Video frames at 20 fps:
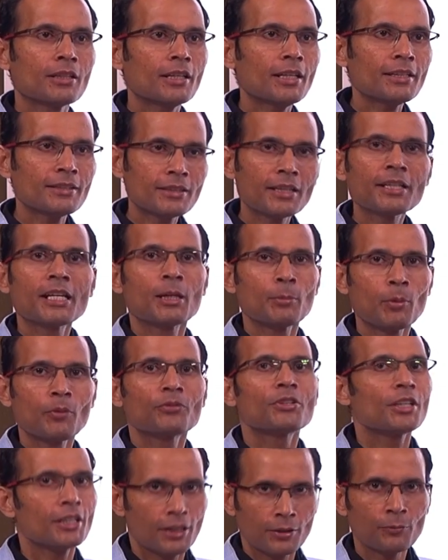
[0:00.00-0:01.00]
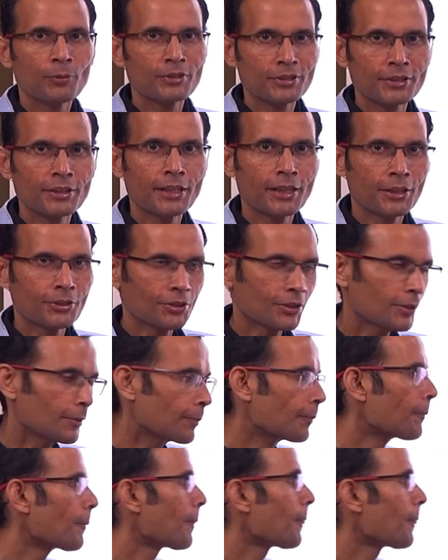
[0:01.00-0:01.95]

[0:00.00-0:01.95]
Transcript: is the name of the investigation.